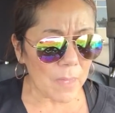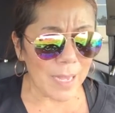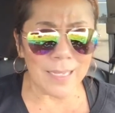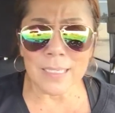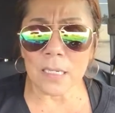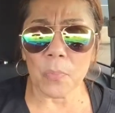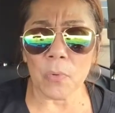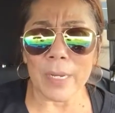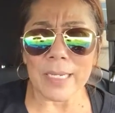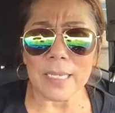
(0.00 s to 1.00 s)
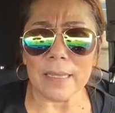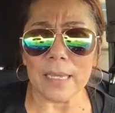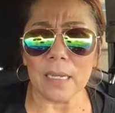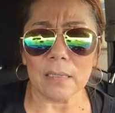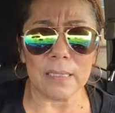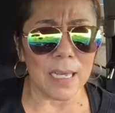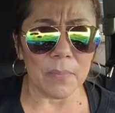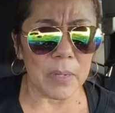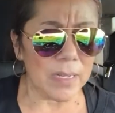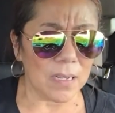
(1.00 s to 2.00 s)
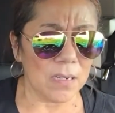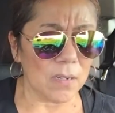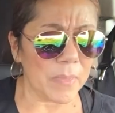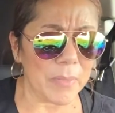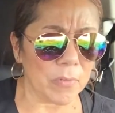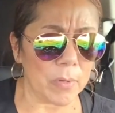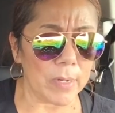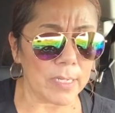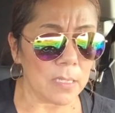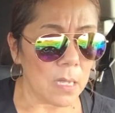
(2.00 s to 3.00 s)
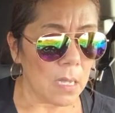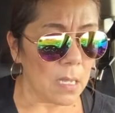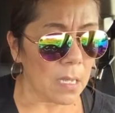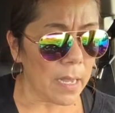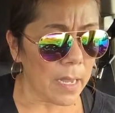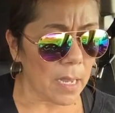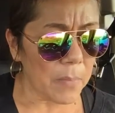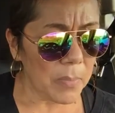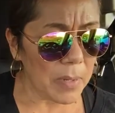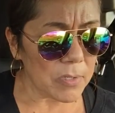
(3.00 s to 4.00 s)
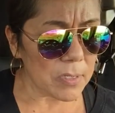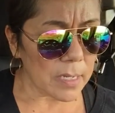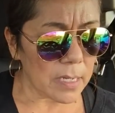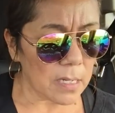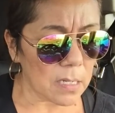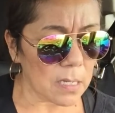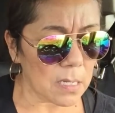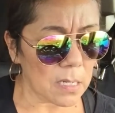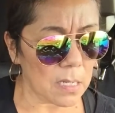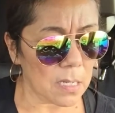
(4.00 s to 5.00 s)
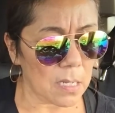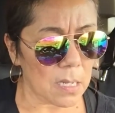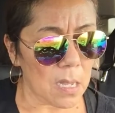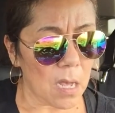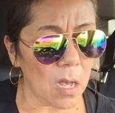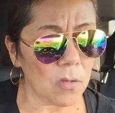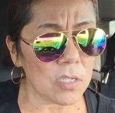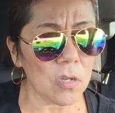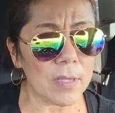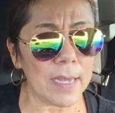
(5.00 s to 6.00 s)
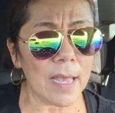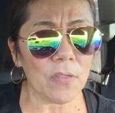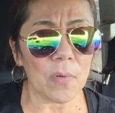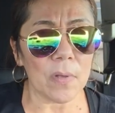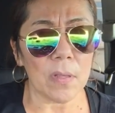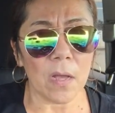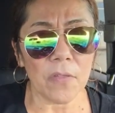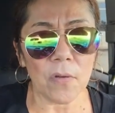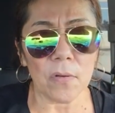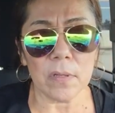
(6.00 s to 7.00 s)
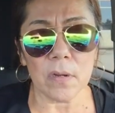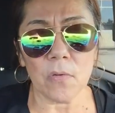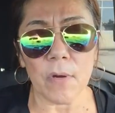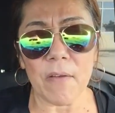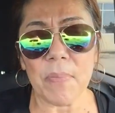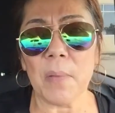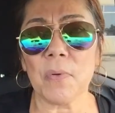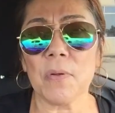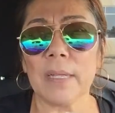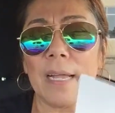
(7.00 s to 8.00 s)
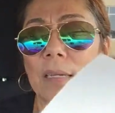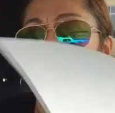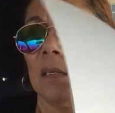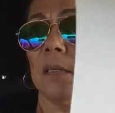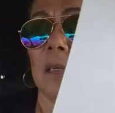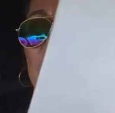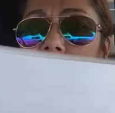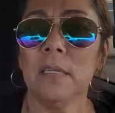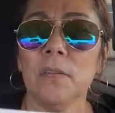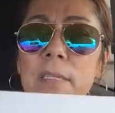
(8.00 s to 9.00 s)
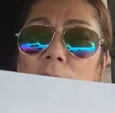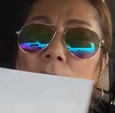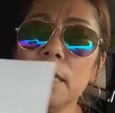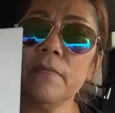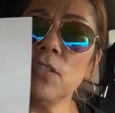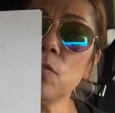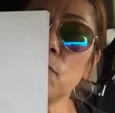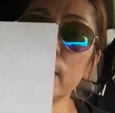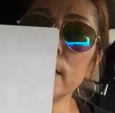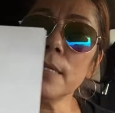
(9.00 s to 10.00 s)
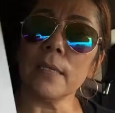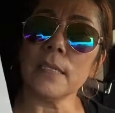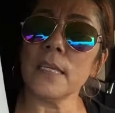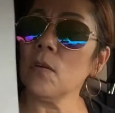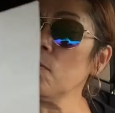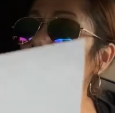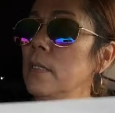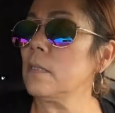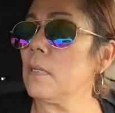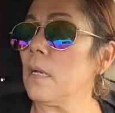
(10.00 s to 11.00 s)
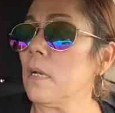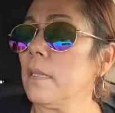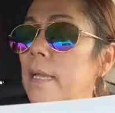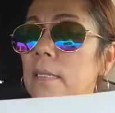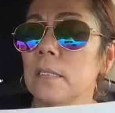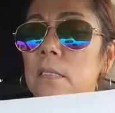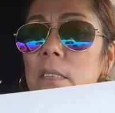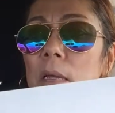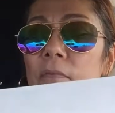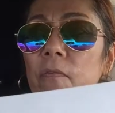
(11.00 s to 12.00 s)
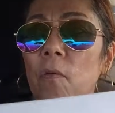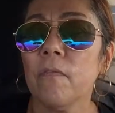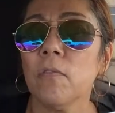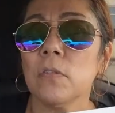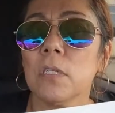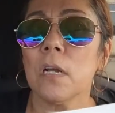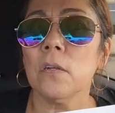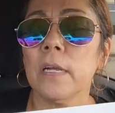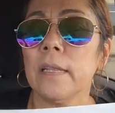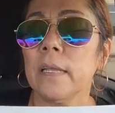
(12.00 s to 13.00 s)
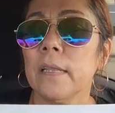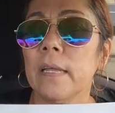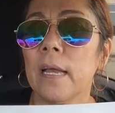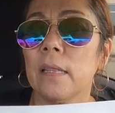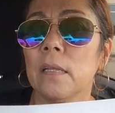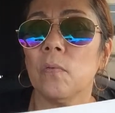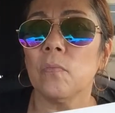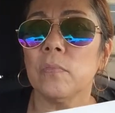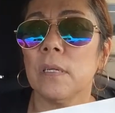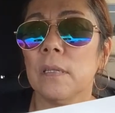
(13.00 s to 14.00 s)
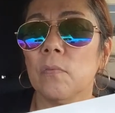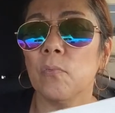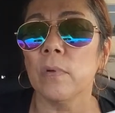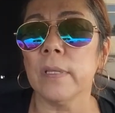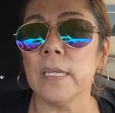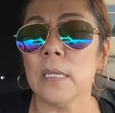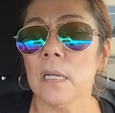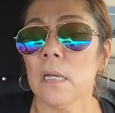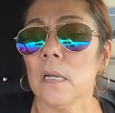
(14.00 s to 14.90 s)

at least a couple weeks, I think. Yeah, maybe longer, maybe three weeks. Hey, how many papers did I get? Oh, so they had their other their craft paper, like you know the individual ones, like the single ones. Uh, they had some for four for a dollar, and then they had the the really